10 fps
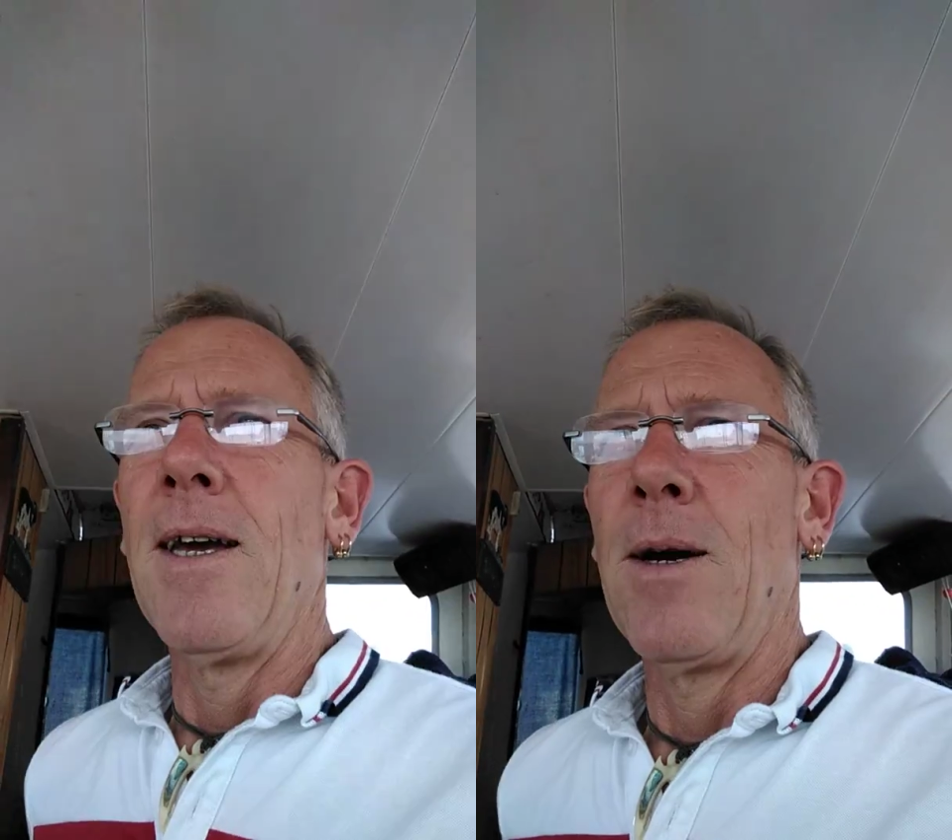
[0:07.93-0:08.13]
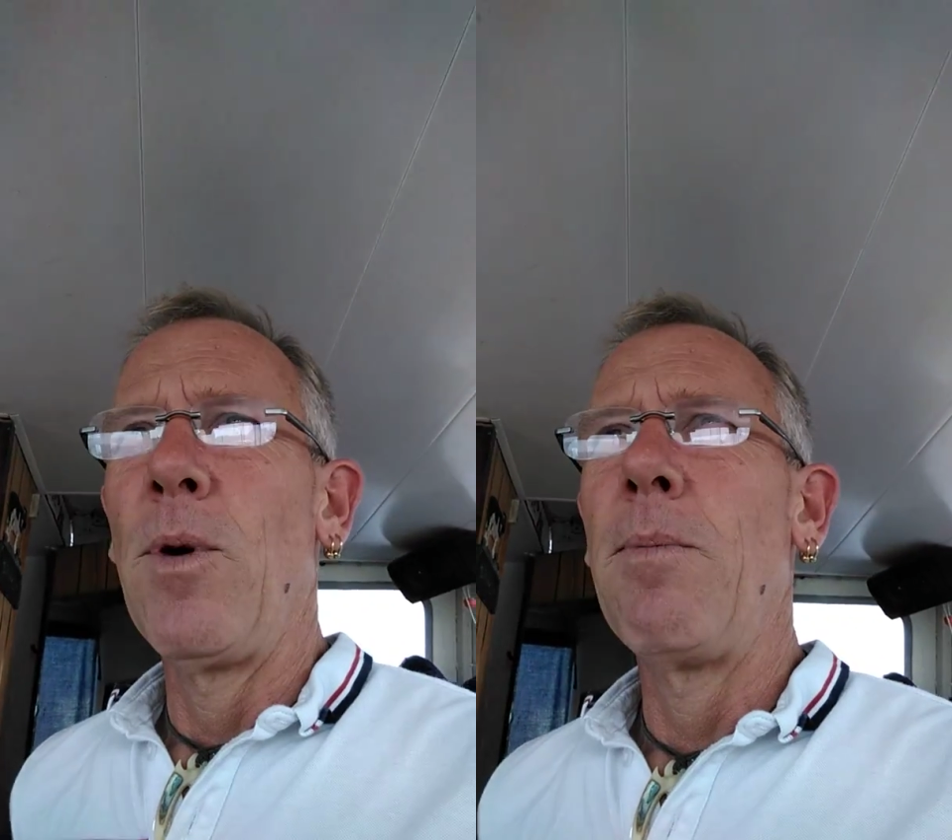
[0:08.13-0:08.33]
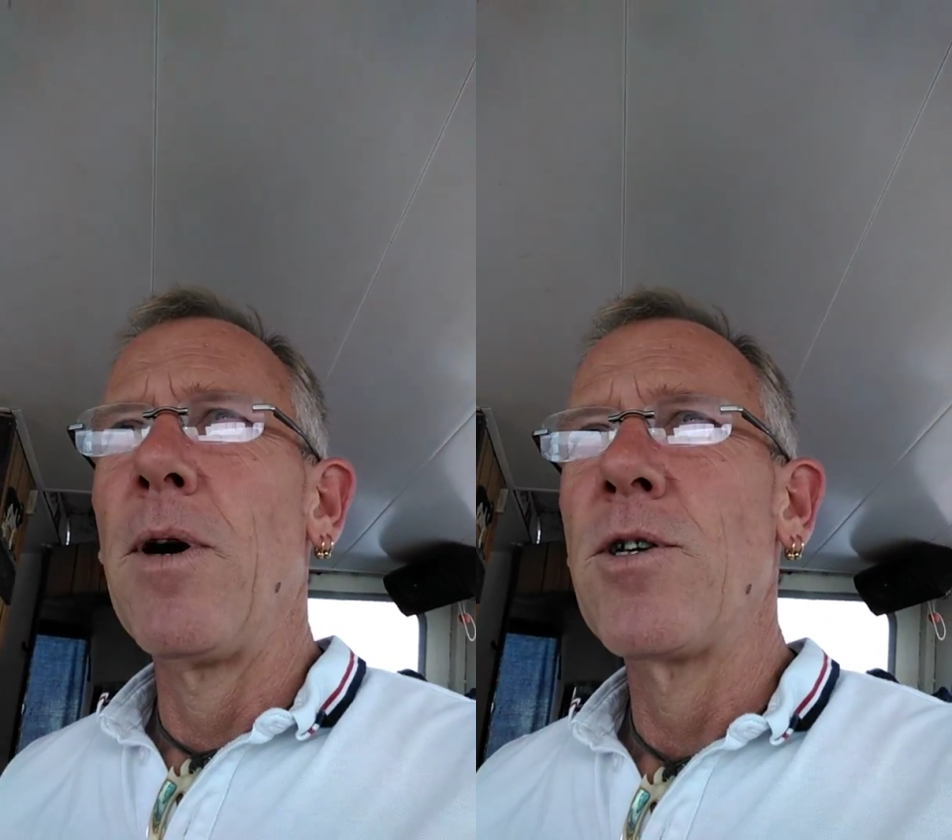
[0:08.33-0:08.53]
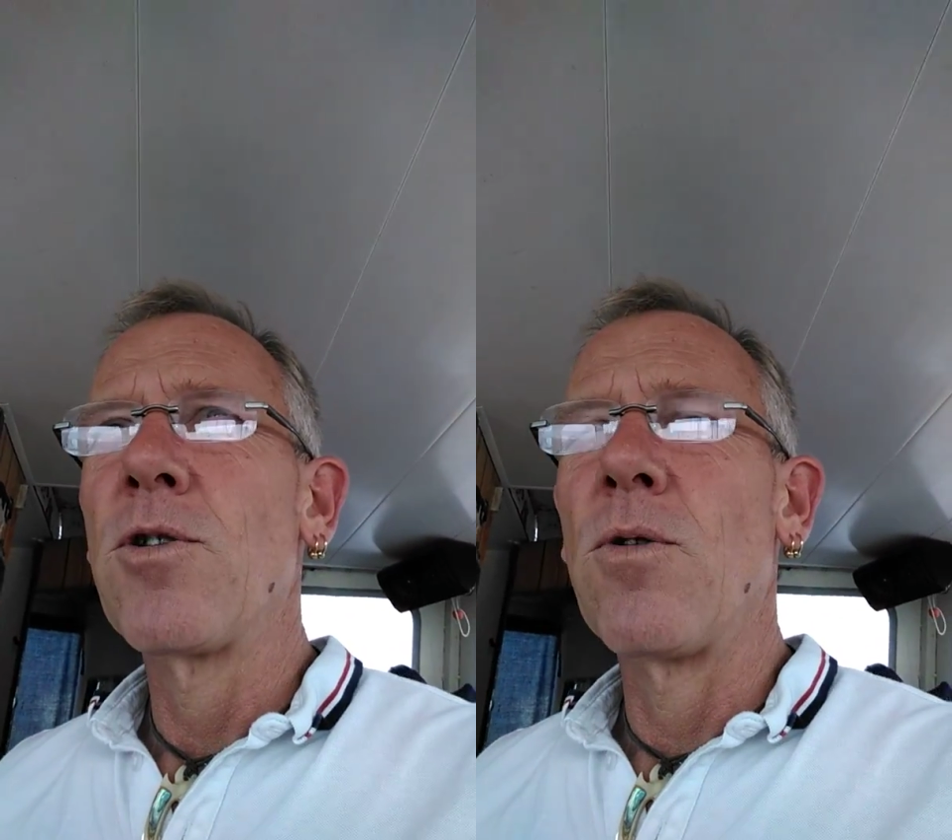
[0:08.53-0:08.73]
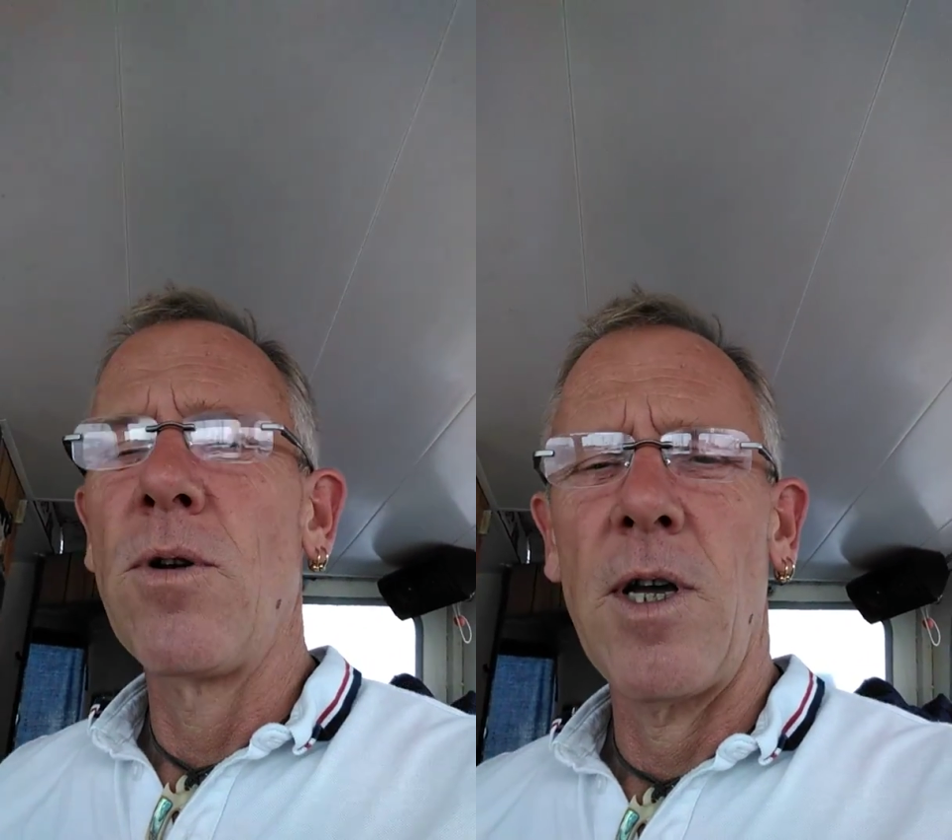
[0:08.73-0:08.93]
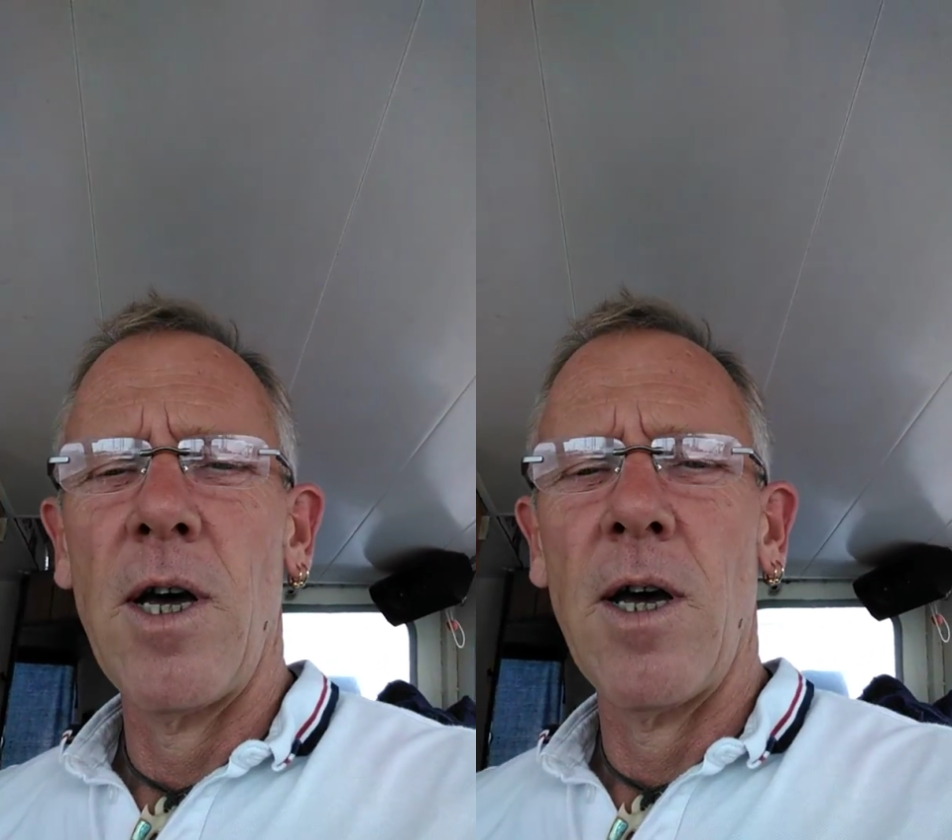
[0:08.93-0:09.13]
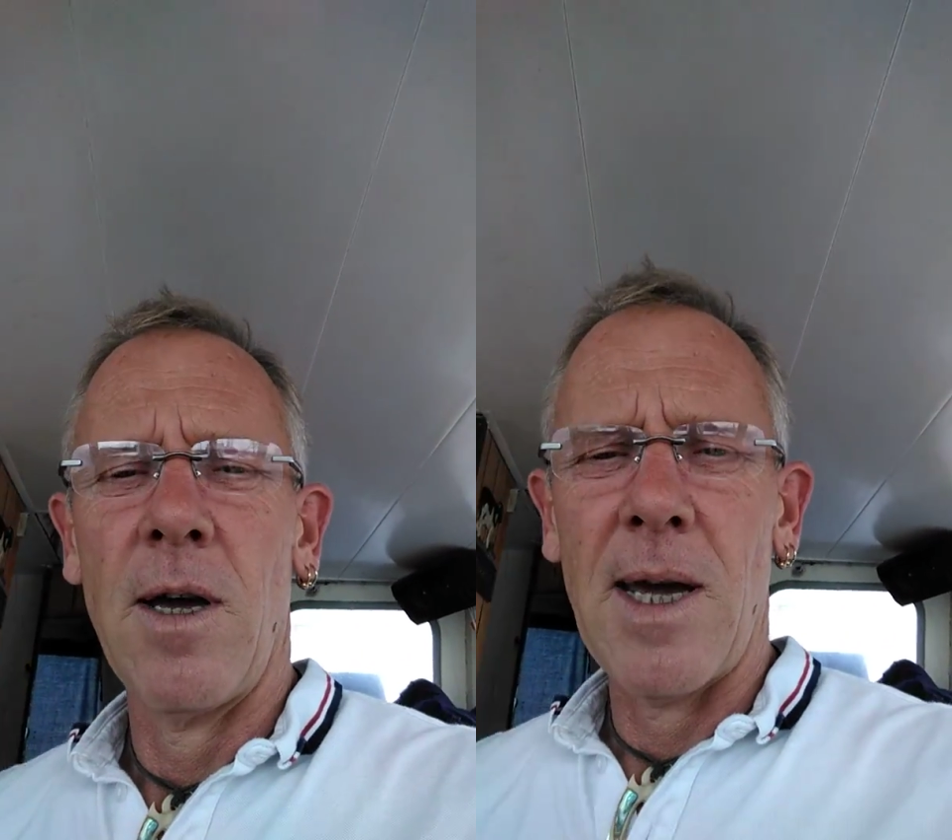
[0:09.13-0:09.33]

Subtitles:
We're based on the